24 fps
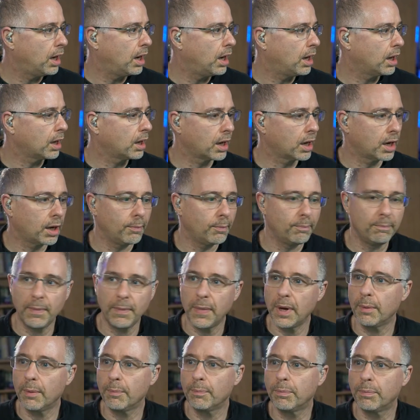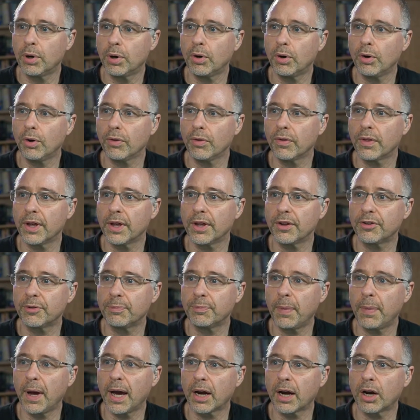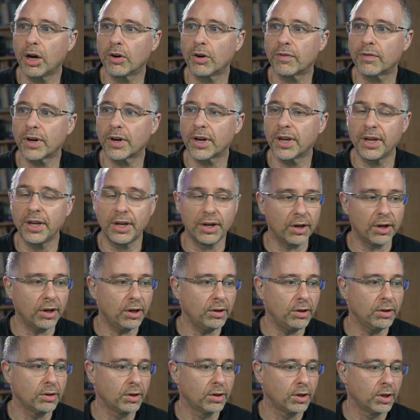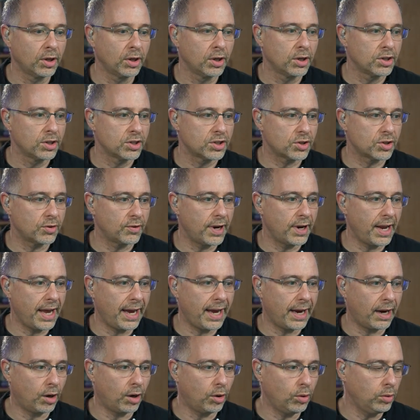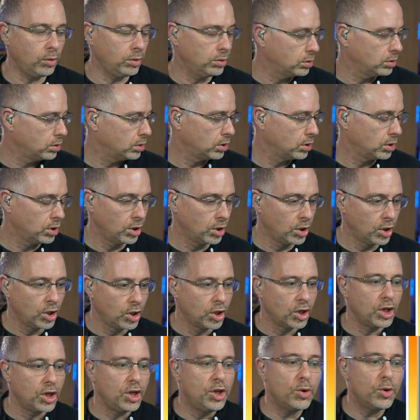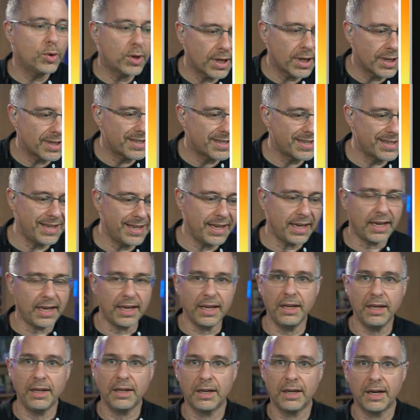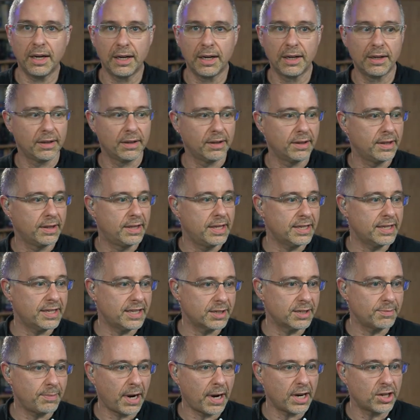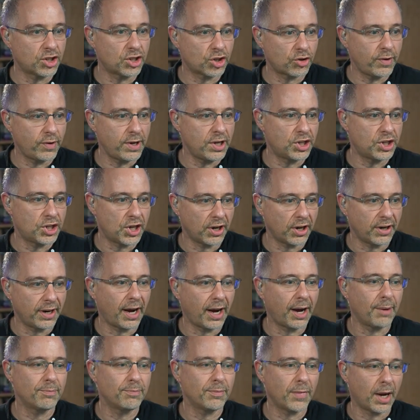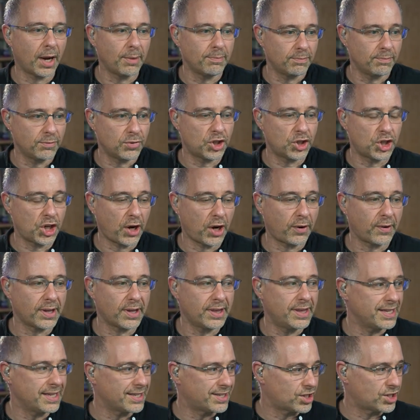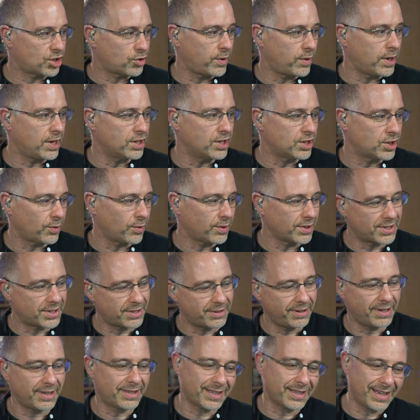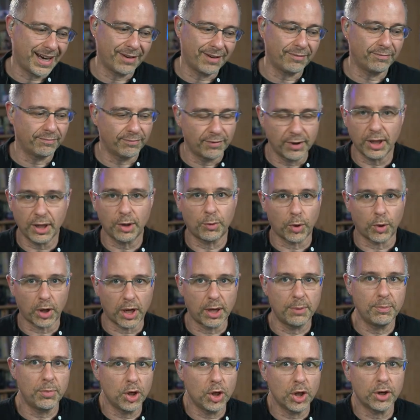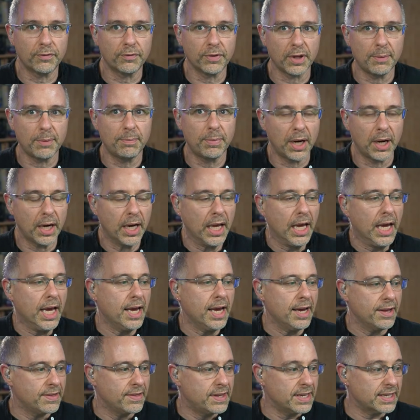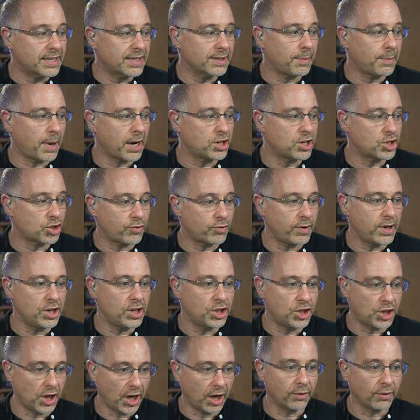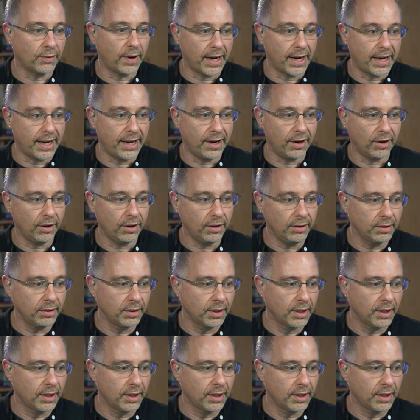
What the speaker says: going to pull this back over here. So now you can see this is my screen share. Now I'm sharing this screen, so it's not really working beautifully, but this is my screen share right here.